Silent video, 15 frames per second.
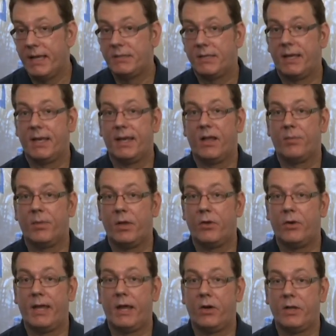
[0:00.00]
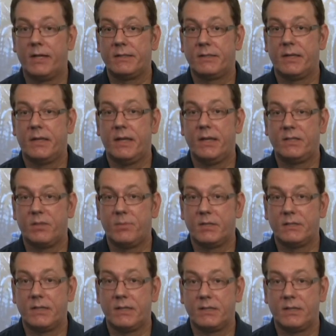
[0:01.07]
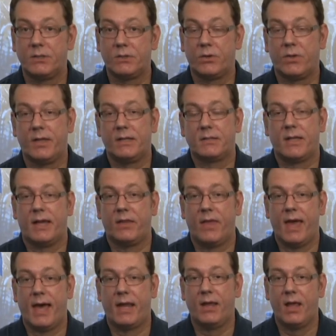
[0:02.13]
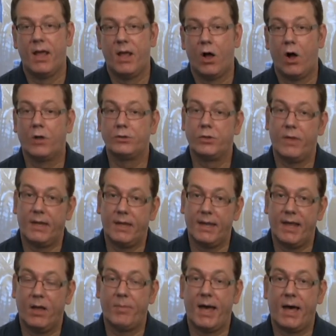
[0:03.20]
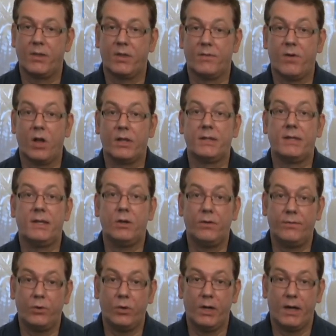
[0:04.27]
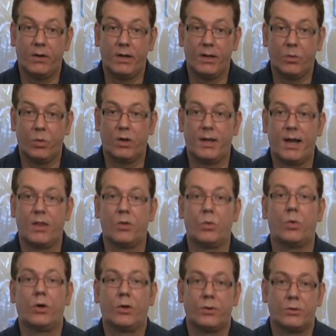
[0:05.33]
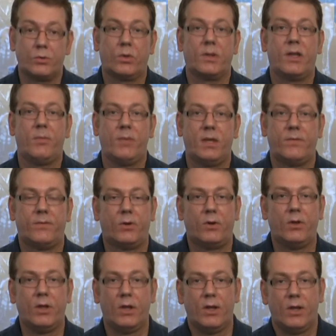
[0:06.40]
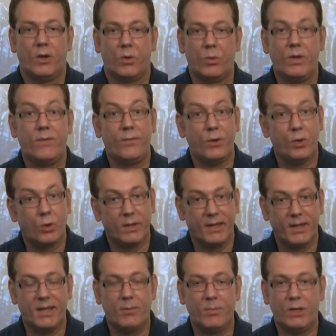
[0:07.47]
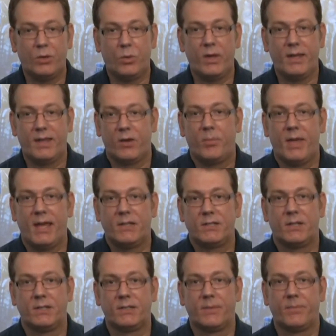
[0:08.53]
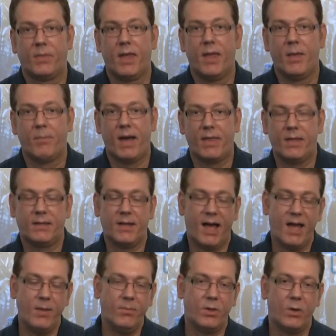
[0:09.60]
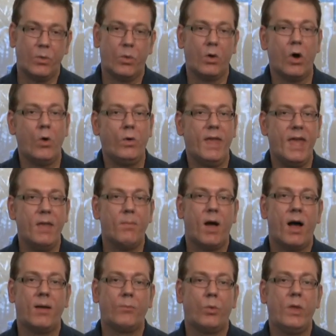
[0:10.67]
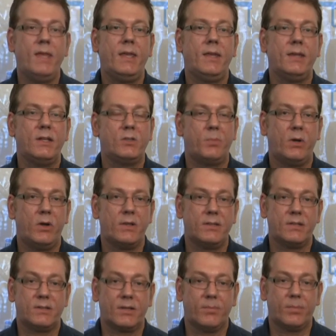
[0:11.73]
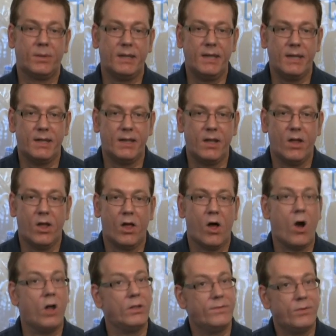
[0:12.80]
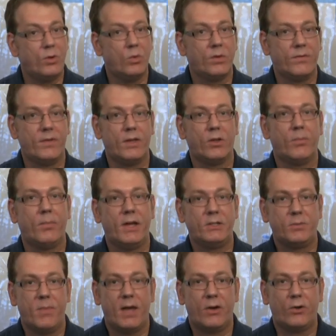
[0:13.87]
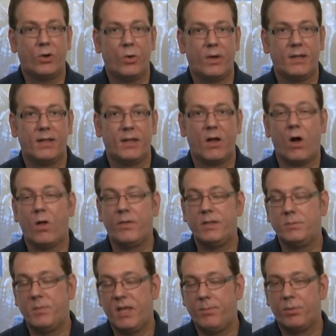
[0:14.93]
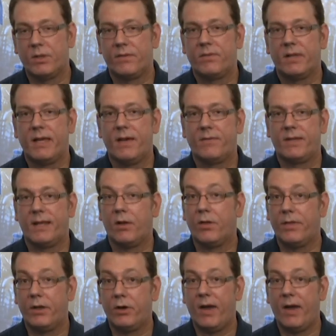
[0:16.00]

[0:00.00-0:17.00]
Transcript: They can help other areas that need some assistance or things like that. Also, they can help out in the volunteer food area where a lot of the workers will come in for refueling in between their patients. By the time the OkMOM weekend experience is completed, all of you will feel much better knowing that all these people have left healthier,